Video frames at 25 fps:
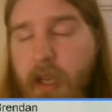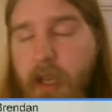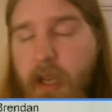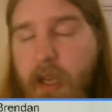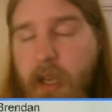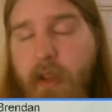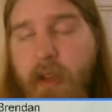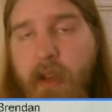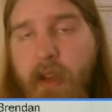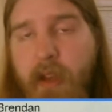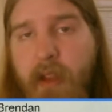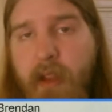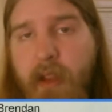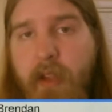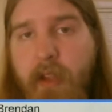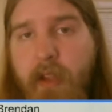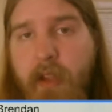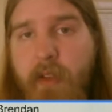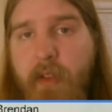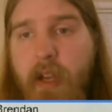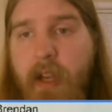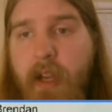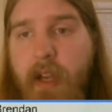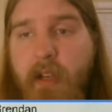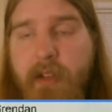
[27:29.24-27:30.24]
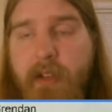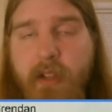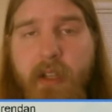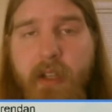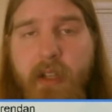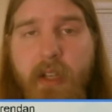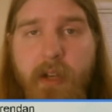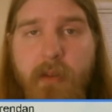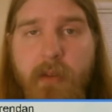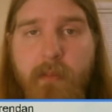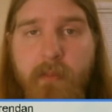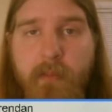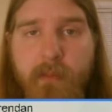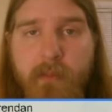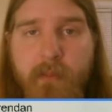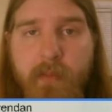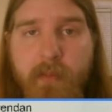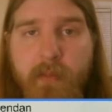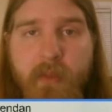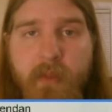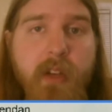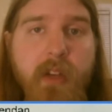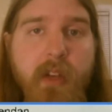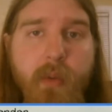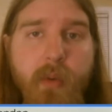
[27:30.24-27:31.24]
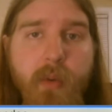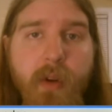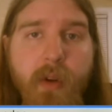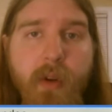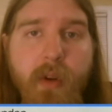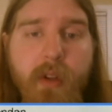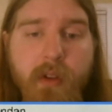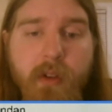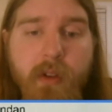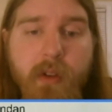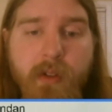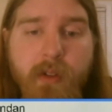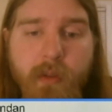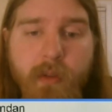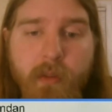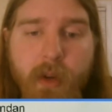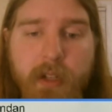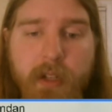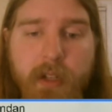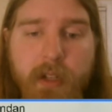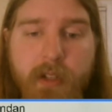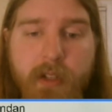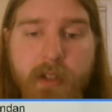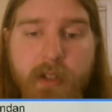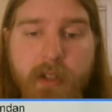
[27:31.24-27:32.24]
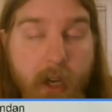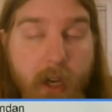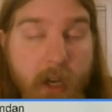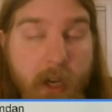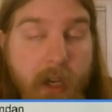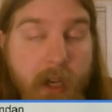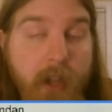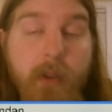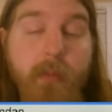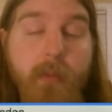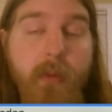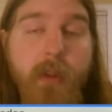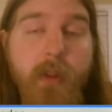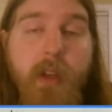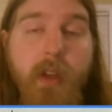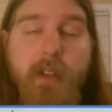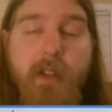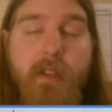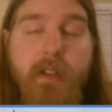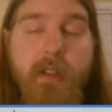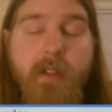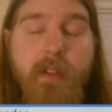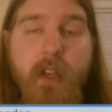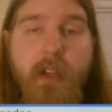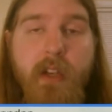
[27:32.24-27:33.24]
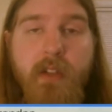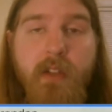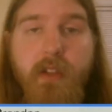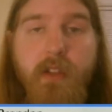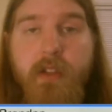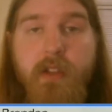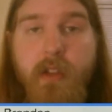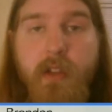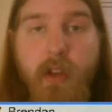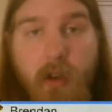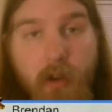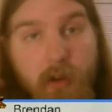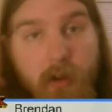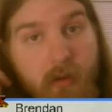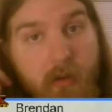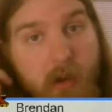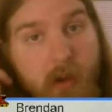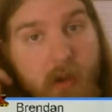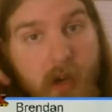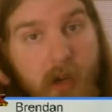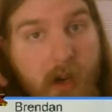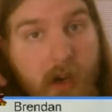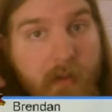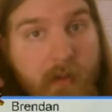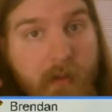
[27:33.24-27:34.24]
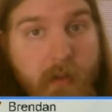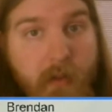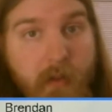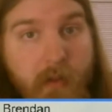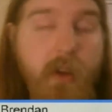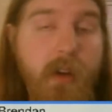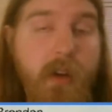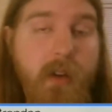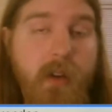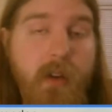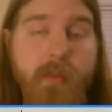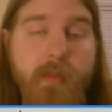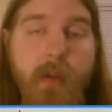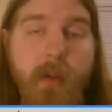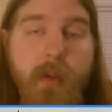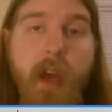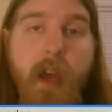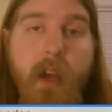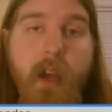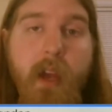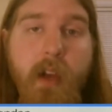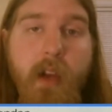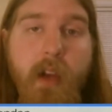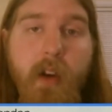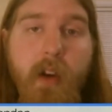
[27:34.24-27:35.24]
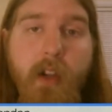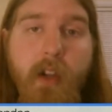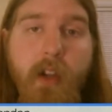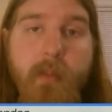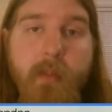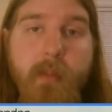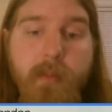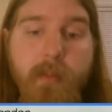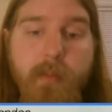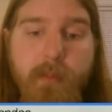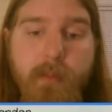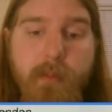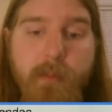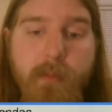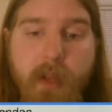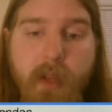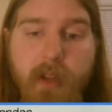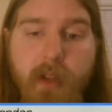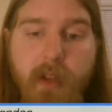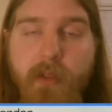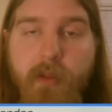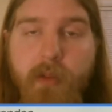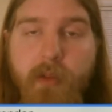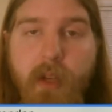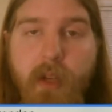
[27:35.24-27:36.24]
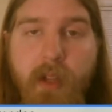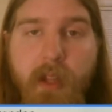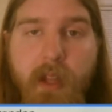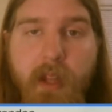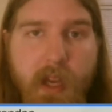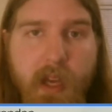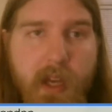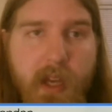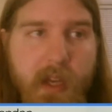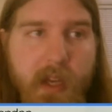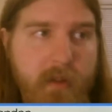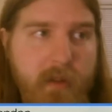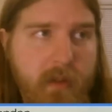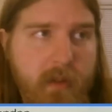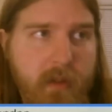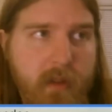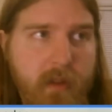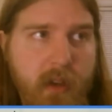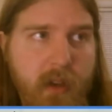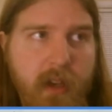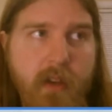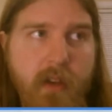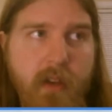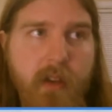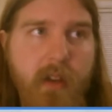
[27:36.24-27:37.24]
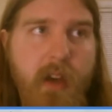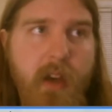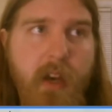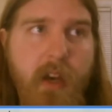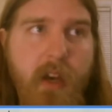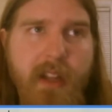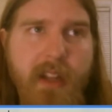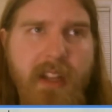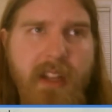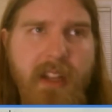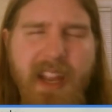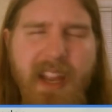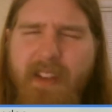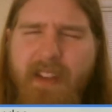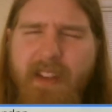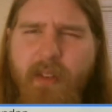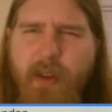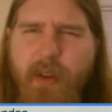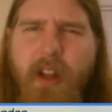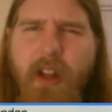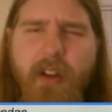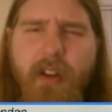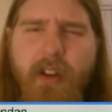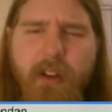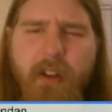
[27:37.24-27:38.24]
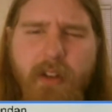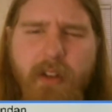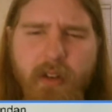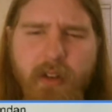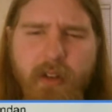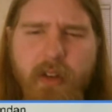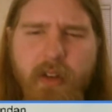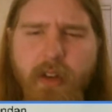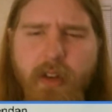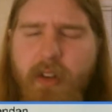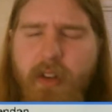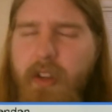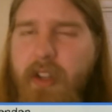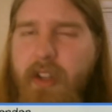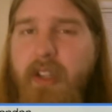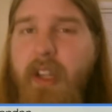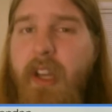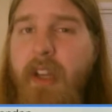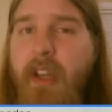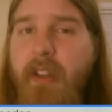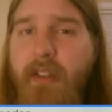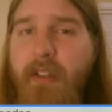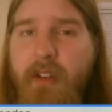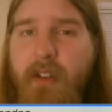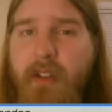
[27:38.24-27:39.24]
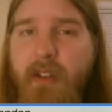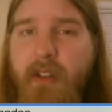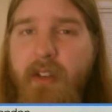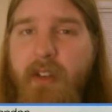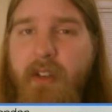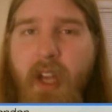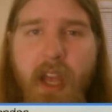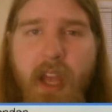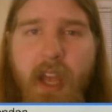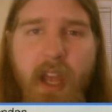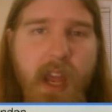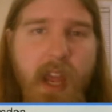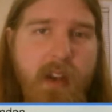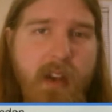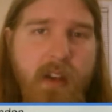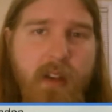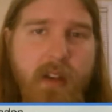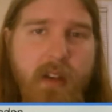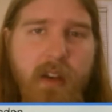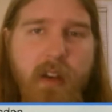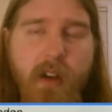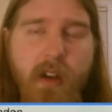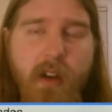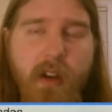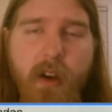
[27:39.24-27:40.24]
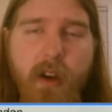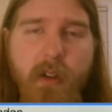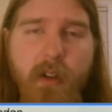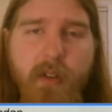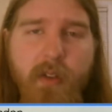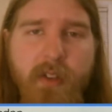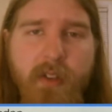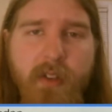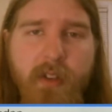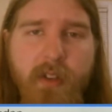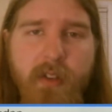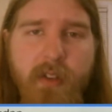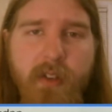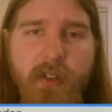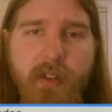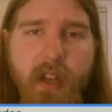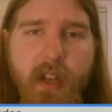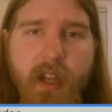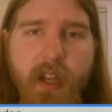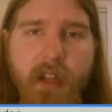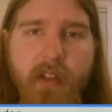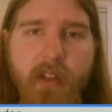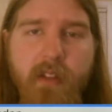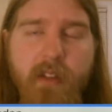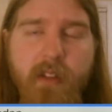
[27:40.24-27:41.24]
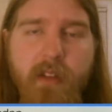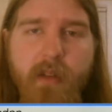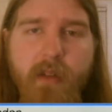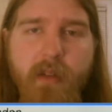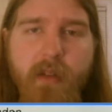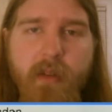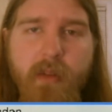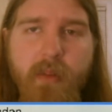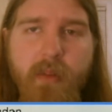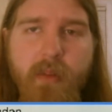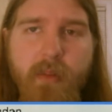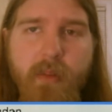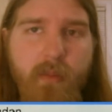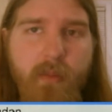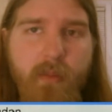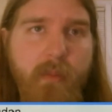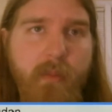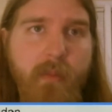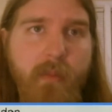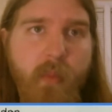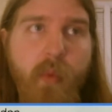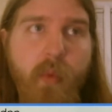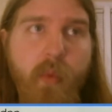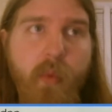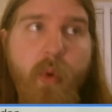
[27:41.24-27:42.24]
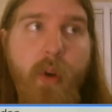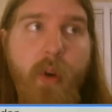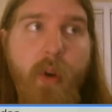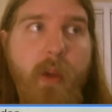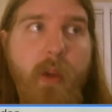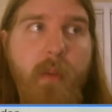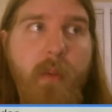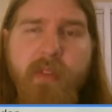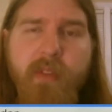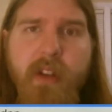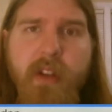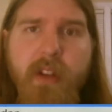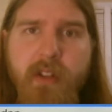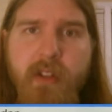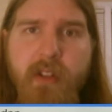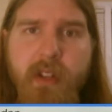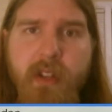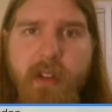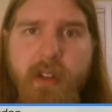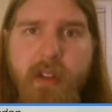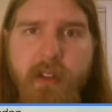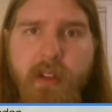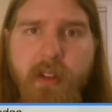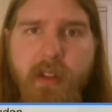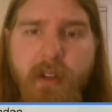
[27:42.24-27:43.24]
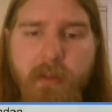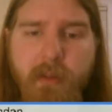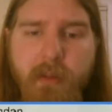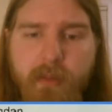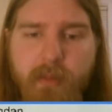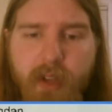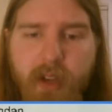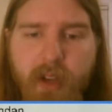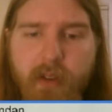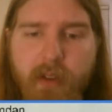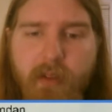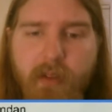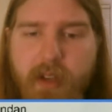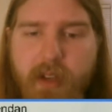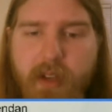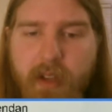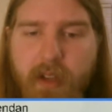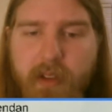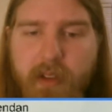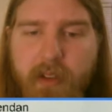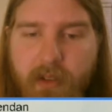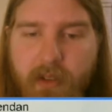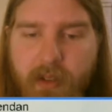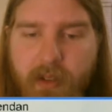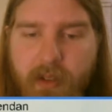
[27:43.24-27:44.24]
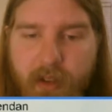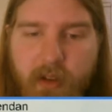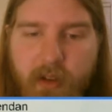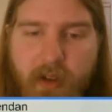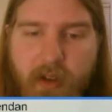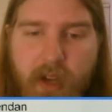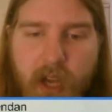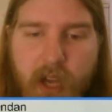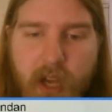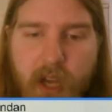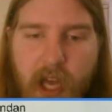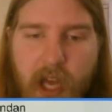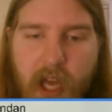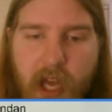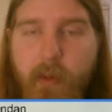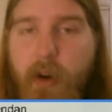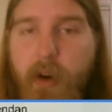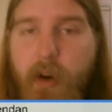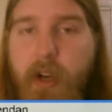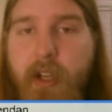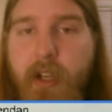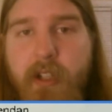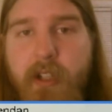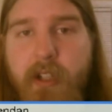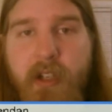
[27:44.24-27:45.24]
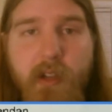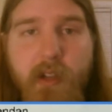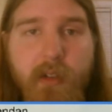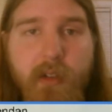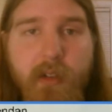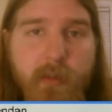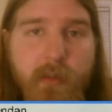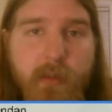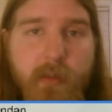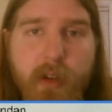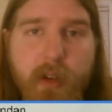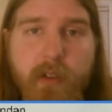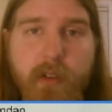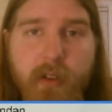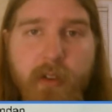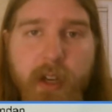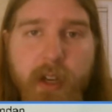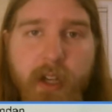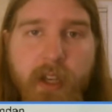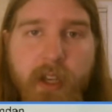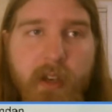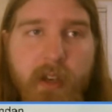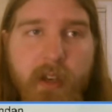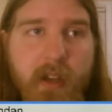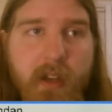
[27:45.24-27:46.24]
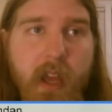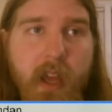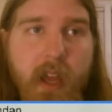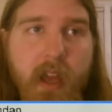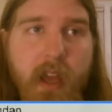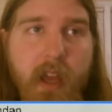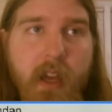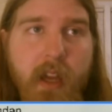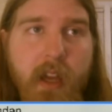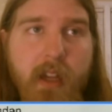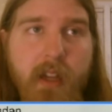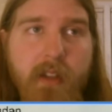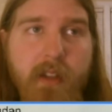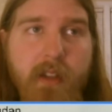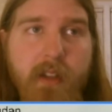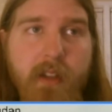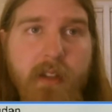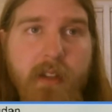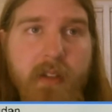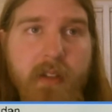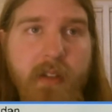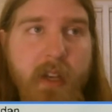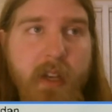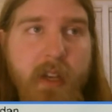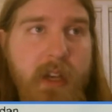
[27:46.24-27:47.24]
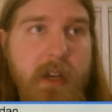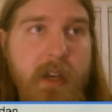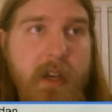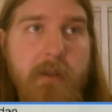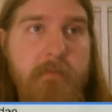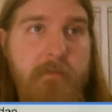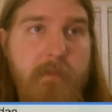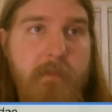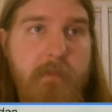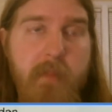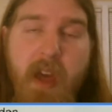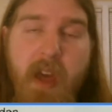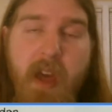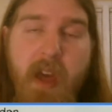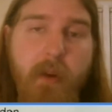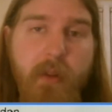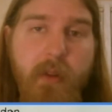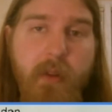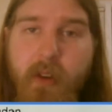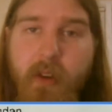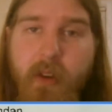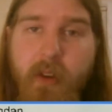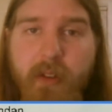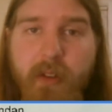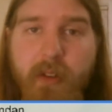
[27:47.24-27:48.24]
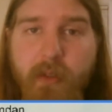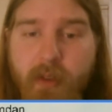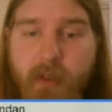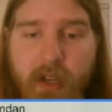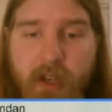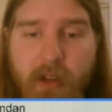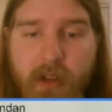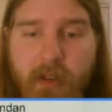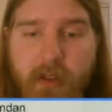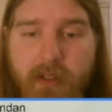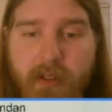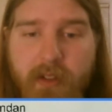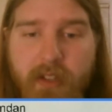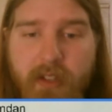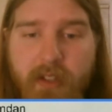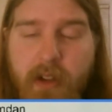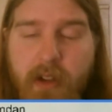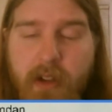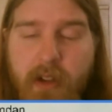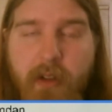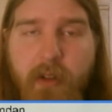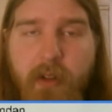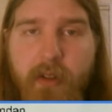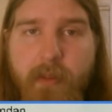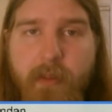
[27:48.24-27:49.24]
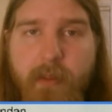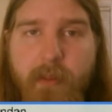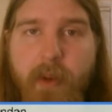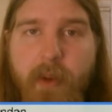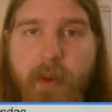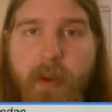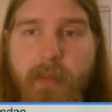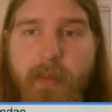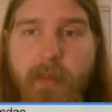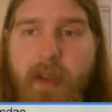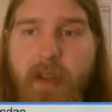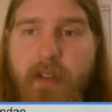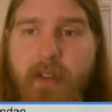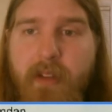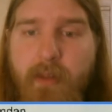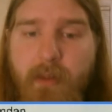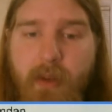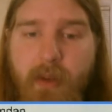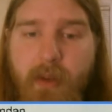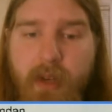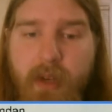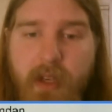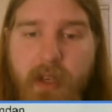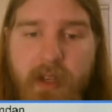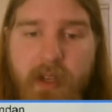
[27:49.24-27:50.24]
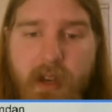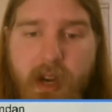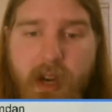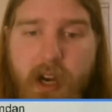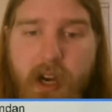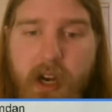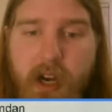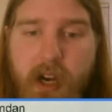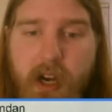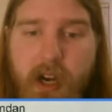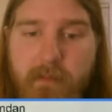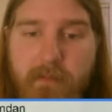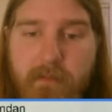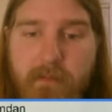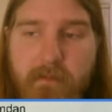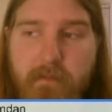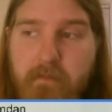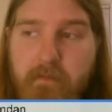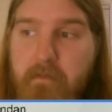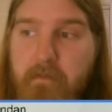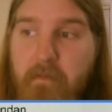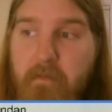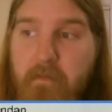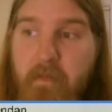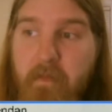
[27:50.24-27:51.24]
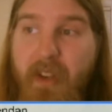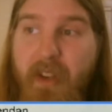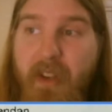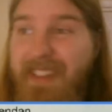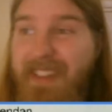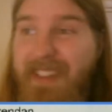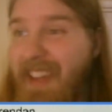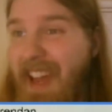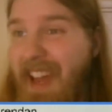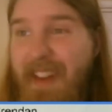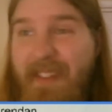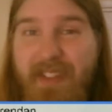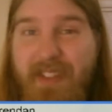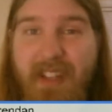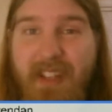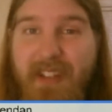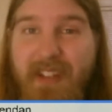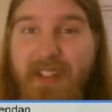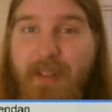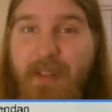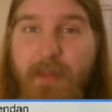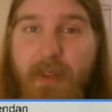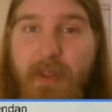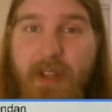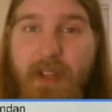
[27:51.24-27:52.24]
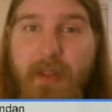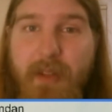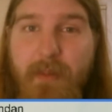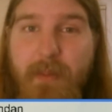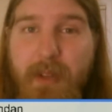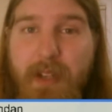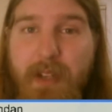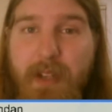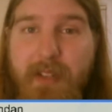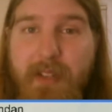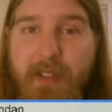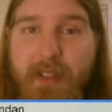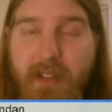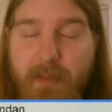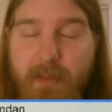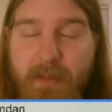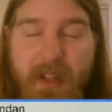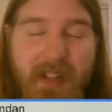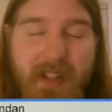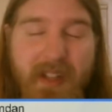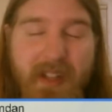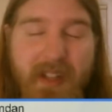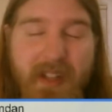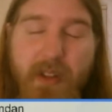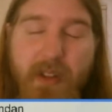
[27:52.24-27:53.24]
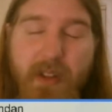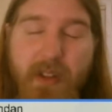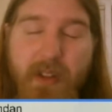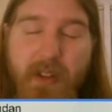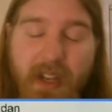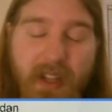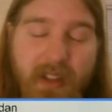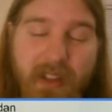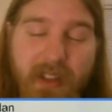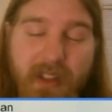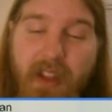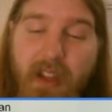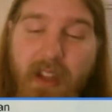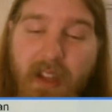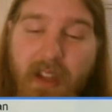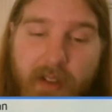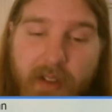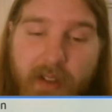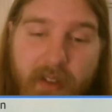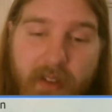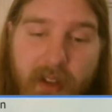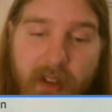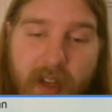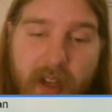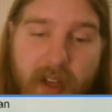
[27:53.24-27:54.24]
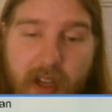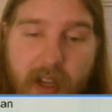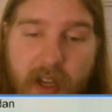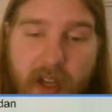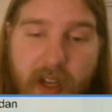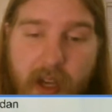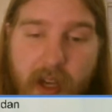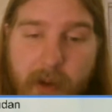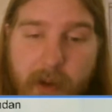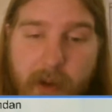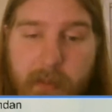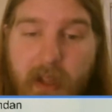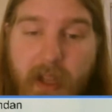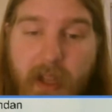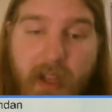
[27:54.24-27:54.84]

now that I think of it, I actually um did wa- used to watch another PlayStation show uh, a few years back on the P S three. They had the, uh, like kind of a reality show called The Tester, and you know, I was just getting into working professionally as a software tester, so I watched it. It was pretty fun, and that was also free. I just downloaded it to my P S three. Um, so I guess I have seen something on the PlayStation. That's the only thing I can think of. But,